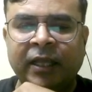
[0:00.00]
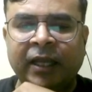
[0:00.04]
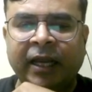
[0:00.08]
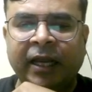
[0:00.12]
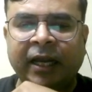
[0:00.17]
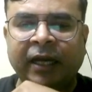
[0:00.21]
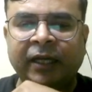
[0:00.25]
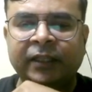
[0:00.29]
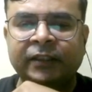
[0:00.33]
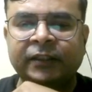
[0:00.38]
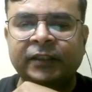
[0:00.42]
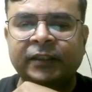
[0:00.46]

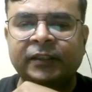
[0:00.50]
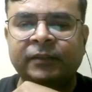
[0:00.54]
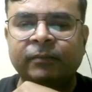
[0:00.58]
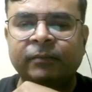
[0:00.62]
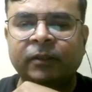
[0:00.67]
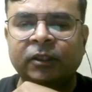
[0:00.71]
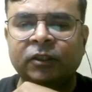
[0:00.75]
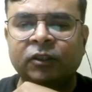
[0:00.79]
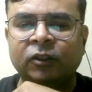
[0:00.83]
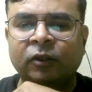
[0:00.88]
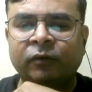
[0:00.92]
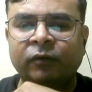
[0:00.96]
And this
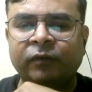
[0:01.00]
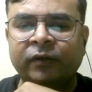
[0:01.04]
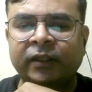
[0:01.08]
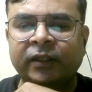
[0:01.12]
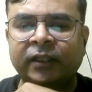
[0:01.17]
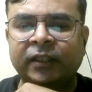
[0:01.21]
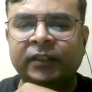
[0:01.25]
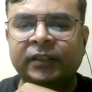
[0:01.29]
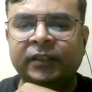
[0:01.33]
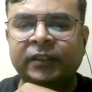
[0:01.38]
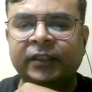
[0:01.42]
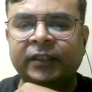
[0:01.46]
much of
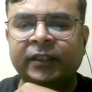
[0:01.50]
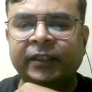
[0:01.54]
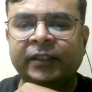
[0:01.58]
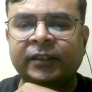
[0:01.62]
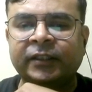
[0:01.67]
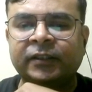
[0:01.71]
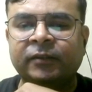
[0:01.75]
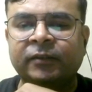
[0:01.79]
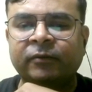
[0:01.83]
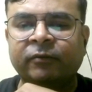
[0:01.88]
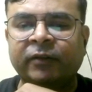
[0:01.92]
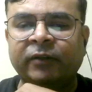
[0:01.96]
energy
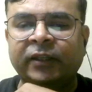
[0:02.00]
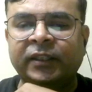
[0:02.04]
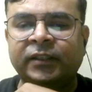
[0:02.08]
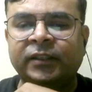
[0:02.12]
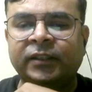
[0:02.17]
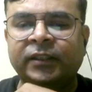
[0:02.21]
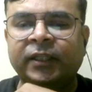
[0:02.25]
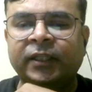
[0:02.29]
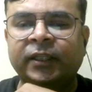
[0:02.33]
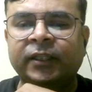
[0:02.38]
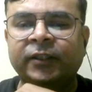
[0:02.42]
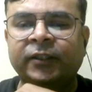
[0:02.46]
is
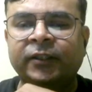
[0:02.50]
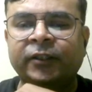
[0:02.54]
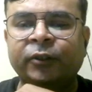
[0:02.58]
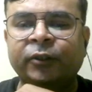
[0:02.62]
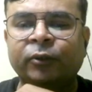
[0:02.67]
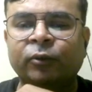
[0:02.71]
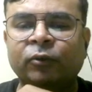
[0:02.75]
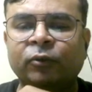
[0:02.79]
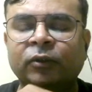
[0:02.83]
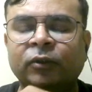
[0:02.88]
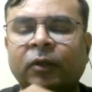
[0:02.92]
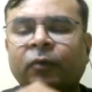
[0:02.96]
wasted
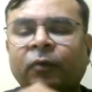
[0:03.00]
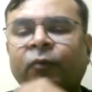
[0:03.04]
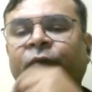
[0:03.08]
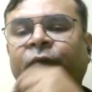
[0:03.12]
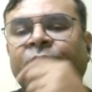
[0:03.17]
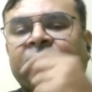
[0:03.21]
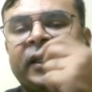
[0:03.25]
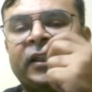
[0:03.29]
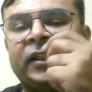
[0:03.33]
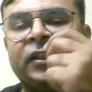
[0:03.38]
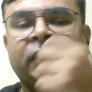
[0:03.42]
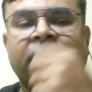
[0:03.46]
due to the
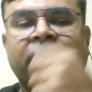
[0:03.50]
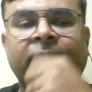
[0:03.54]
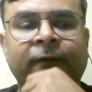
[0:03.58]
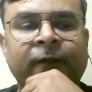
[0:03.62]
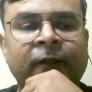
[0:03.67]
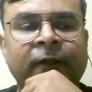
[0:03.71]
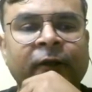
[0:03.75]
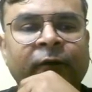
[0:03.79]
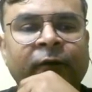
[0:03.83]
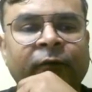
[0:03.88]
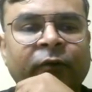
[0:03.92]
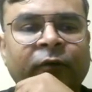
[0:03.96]
friction,
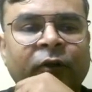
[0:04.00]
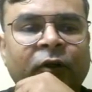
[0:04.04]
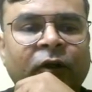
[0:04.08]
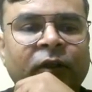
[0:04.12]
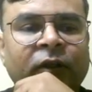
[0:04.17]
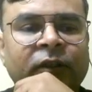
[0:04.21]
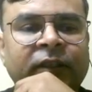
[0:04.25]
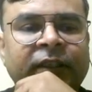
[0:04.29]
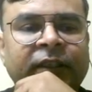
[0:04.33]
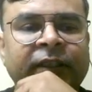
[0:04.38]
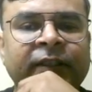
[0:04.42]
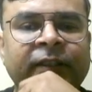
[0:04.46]

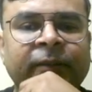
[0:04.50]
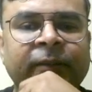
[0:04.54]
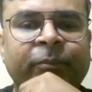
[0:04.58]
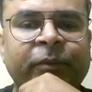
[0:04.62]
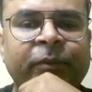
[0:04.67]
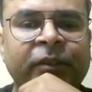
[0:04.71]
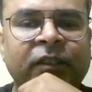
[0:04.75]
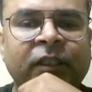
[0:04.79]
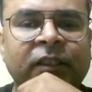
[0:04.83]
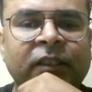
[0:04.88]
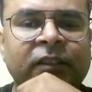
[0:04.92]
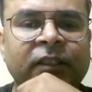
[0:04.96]
because in the
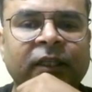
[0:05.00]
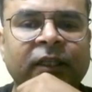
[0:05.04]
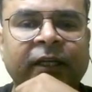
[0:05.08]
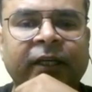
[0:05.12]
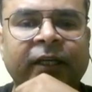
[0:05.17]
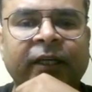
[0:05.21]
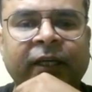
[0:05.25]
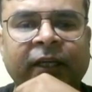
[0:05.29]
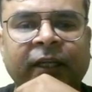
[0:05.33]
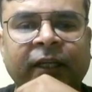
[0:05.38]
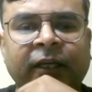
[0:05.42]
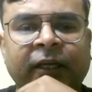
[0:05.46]
piston
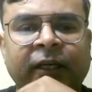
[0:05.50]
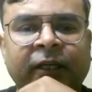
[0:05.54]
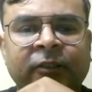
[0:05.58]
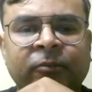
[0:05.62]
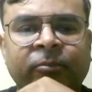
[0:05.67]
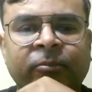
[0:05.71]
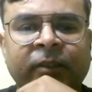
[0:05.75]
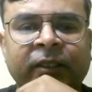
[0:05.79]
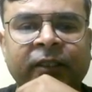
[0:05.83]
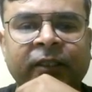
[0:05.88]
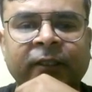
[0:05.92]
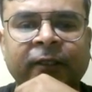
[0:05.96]
cylinder
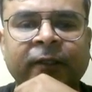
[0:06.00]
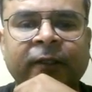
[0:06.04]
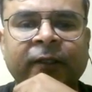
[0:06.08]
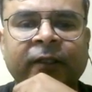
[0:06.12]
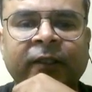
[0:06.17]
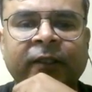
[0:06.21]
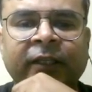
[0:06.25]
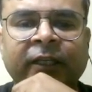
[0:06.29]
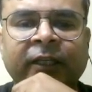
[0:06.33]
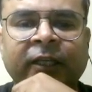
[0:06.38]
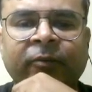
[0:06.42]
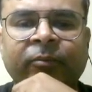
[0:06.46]
arrangement
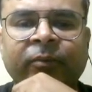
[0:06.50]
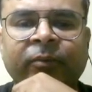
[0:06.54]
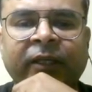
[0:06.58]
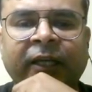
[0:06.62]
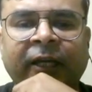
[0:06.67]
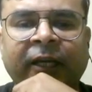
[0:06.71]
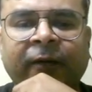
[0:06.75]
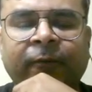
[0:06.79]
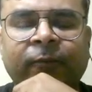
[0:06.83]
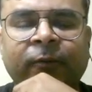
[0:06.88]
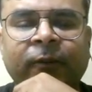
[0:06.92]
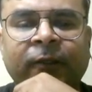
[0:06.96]
here we
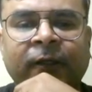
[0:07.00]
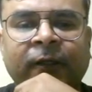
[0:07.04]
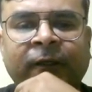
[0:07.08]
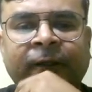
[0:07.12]
have